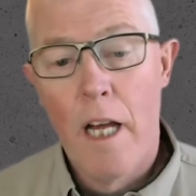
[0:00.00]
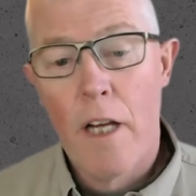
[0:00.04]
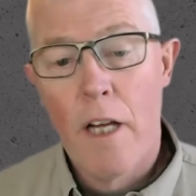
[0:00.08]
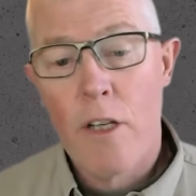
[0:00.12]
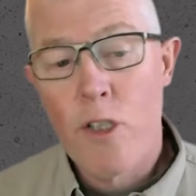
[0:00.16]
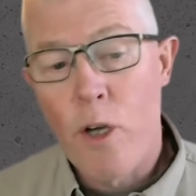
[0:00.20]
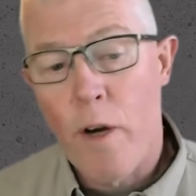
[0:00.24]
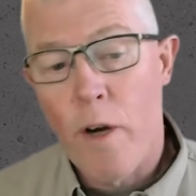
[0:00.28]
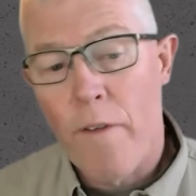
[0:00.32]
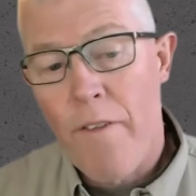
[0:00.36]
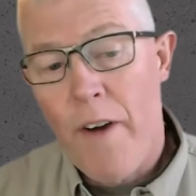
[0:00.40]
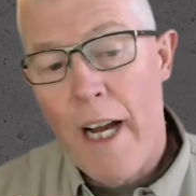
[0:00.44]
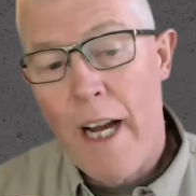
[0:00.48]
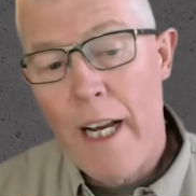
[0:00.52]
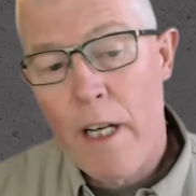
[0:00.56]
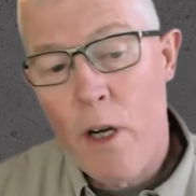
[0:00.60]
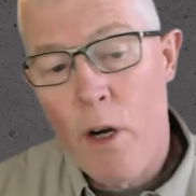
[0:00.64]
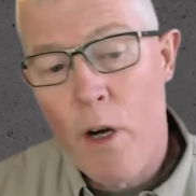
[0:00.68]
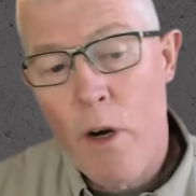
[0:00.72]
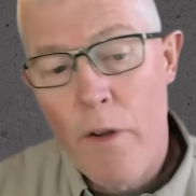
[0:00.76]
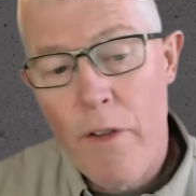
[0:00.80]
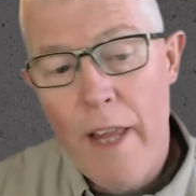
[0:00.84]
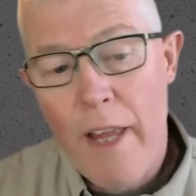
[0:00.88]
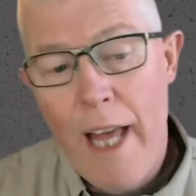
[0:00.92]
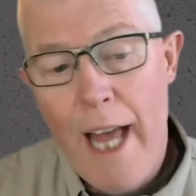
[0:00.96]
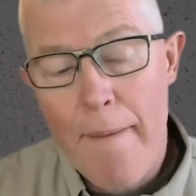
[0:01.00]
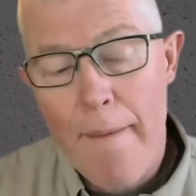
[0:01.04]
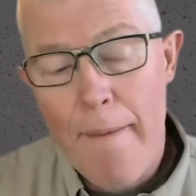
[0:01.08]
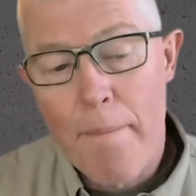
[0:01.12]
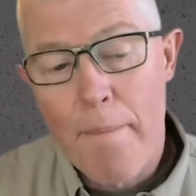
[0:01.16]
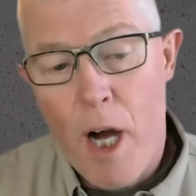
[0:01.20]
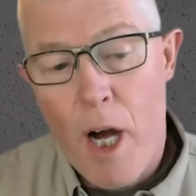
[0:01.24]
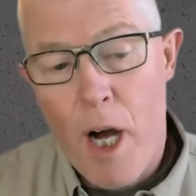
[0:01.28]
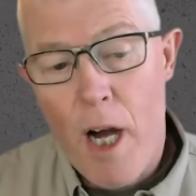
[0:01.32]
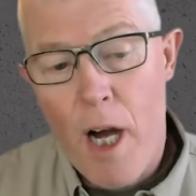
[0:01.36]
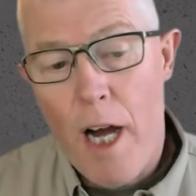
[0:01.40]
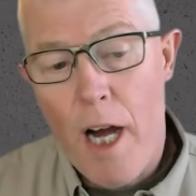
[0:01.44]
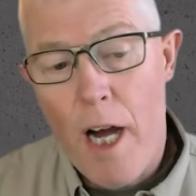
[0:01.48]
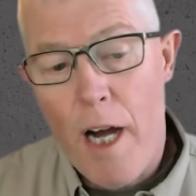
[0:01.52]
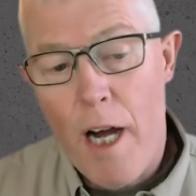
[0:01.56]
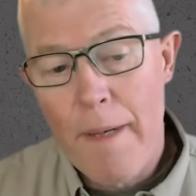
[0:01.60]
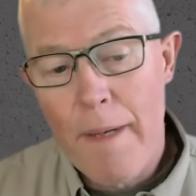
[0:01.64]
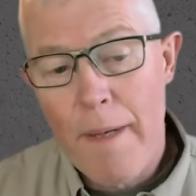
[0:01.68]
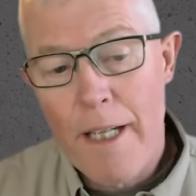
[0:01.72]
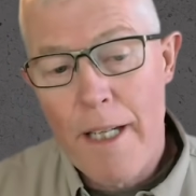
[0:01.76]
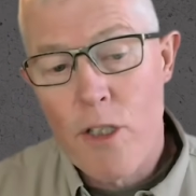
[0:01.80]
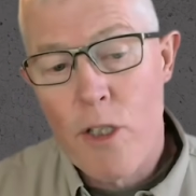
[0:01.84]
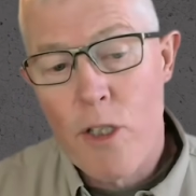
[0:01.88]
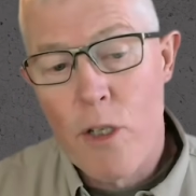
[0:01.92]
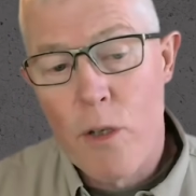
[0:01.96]
So if I know that bomb
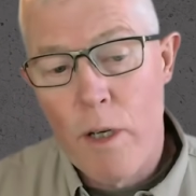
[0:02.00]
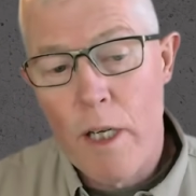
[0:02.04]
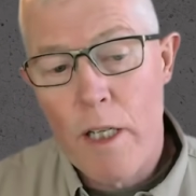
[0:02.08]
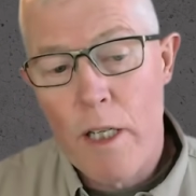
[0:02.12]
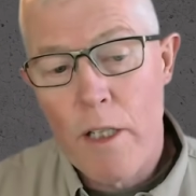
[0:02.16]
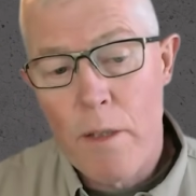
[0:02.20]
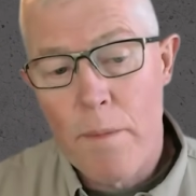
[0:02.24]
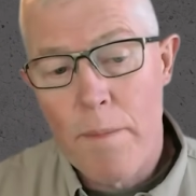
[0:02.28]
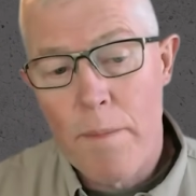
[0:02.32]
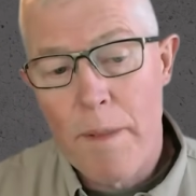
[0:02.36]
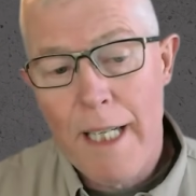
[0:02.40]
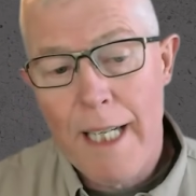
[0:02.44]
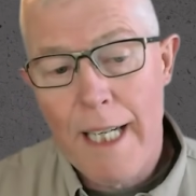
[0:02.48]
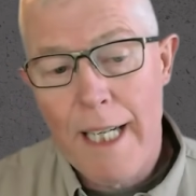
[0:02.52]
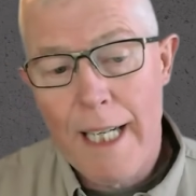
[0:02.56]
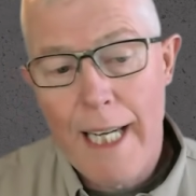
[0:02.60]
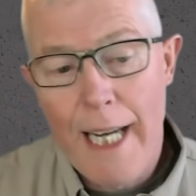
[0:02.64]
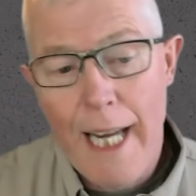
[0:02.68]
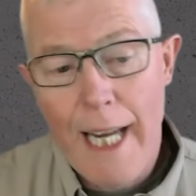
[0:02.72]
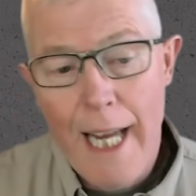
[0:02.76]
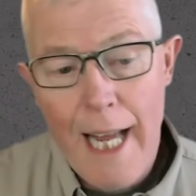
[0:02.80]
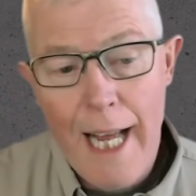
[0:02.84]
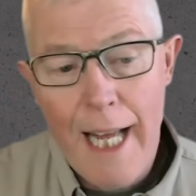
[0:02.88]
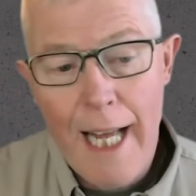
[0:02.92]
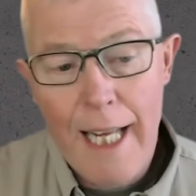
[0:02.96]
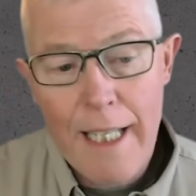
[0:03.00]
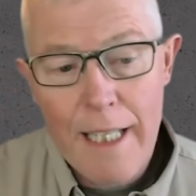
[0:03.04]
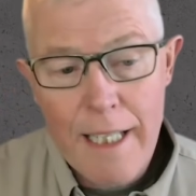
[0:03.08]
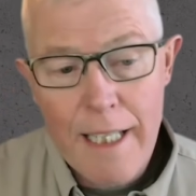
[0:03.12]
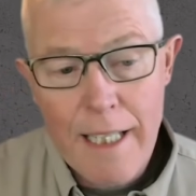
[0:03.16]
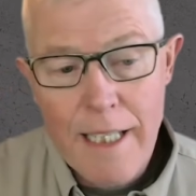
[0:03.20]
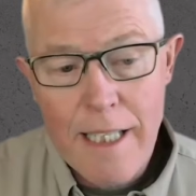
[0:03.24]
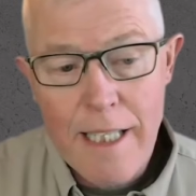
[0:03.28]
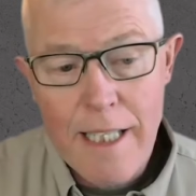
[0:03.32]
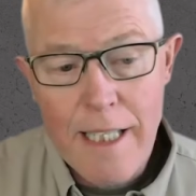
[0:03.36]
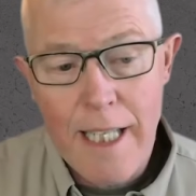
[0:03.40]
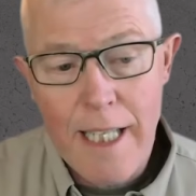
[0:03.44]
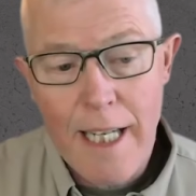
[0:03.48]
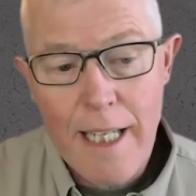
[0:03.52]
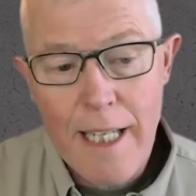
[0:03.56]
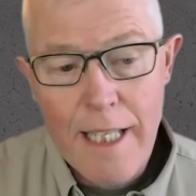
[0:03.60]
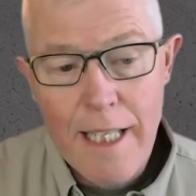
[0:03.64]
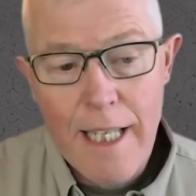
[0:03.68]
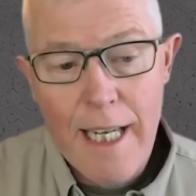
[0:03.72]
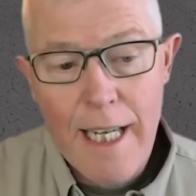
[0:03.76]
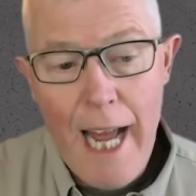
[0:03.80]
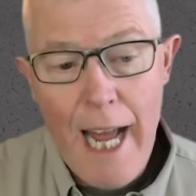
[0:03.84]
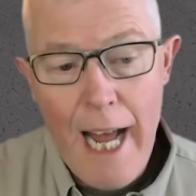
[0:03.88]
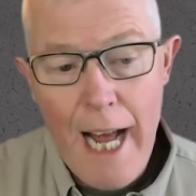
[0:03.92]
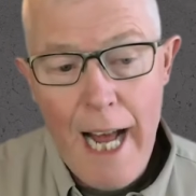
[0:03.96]
is going to be, again, 6
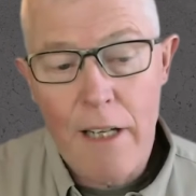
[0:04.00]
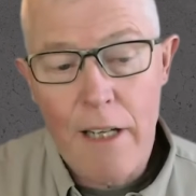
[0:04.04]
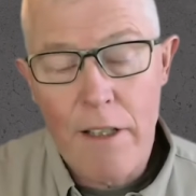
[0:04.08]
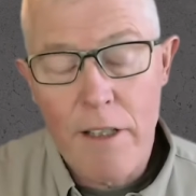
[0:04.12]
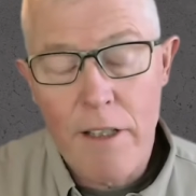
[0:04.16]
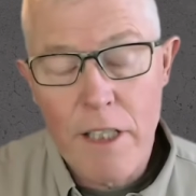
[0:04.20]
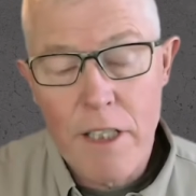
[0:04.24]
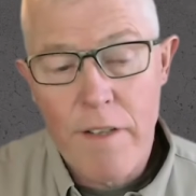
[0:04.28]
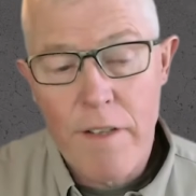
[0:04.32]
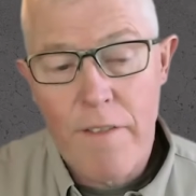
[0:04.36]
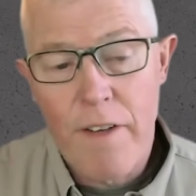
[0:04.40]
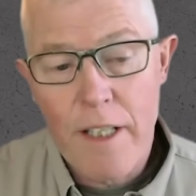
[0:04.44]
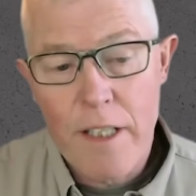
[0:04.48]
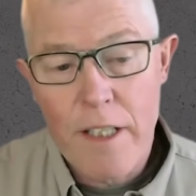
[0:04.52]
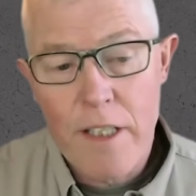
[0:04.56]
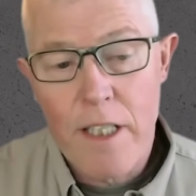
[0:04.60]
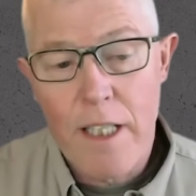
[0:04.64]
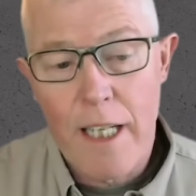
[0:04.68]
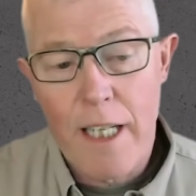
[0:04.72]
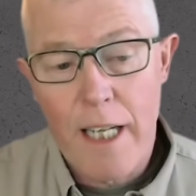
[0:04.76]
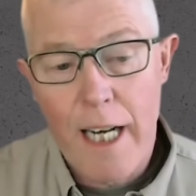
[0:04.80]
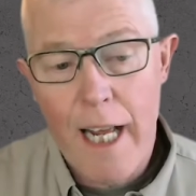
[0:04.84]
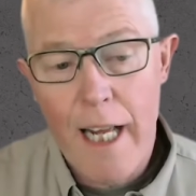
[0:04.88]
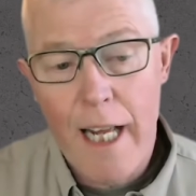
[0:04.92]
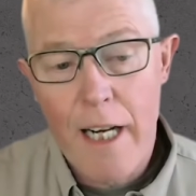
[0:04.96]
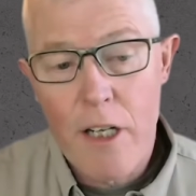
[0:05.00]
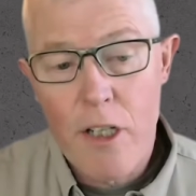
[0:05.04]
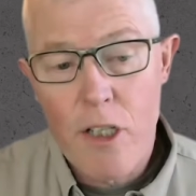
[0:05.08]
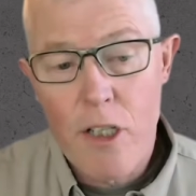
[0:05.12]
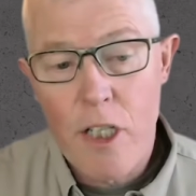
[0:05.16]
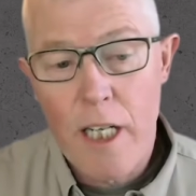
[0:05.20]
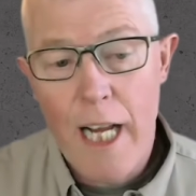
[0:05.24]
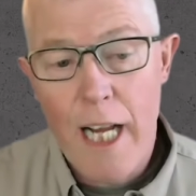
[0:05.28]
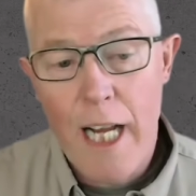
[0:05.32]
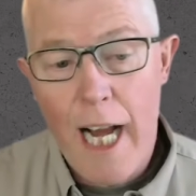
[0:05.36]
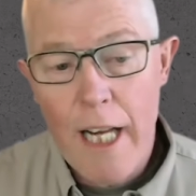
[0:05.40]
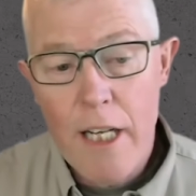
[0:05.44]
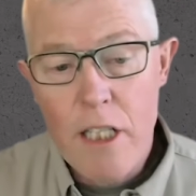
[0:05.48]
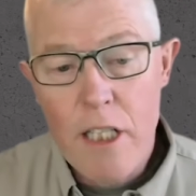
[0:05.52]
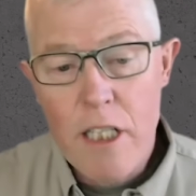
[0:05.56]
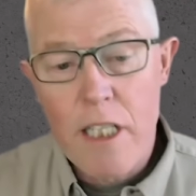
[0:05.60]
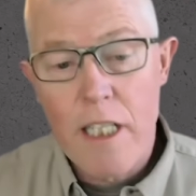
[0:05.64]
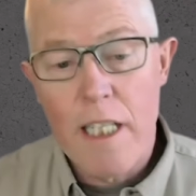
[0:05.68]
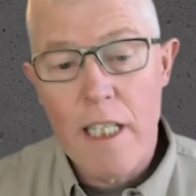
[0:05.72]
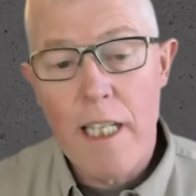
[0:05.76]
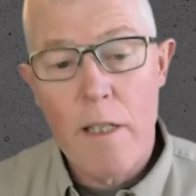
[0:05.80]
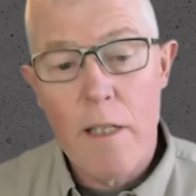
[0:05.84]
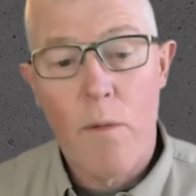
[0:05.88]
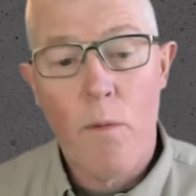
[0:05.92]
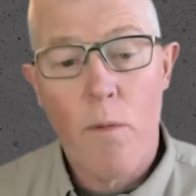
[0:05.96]
calories of incident energy, I just
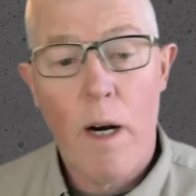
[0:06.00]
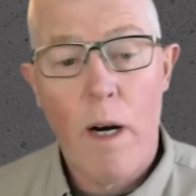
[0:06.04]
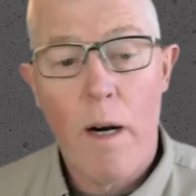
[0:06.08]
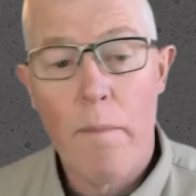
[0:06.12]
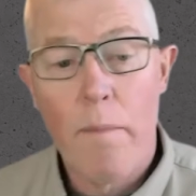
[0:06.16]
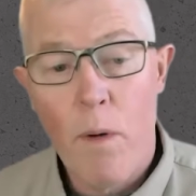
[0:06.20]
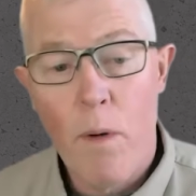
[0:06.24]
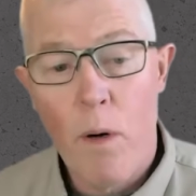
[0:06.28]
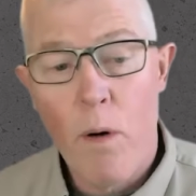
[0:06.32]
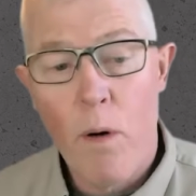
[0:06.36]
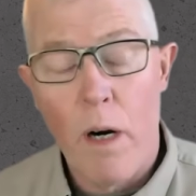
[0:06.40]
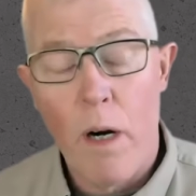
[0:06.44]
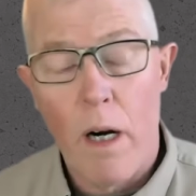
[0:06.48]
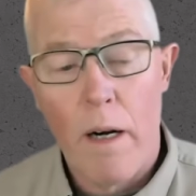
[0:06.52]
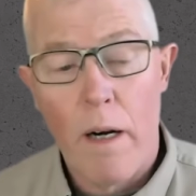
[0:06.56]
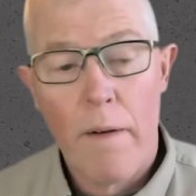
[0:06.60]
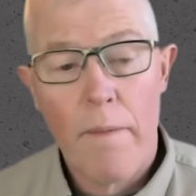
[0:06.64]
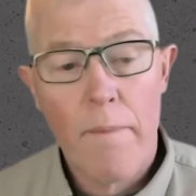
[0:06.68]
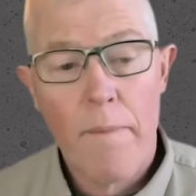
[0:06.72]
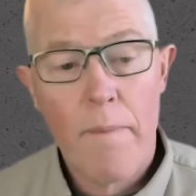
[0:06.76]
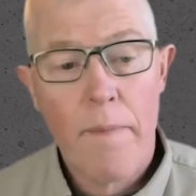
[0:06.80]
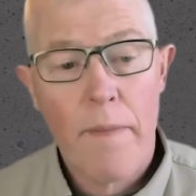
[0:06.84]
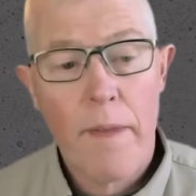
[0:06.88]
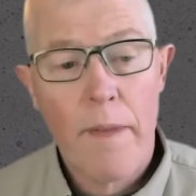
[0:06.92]
need to wear more.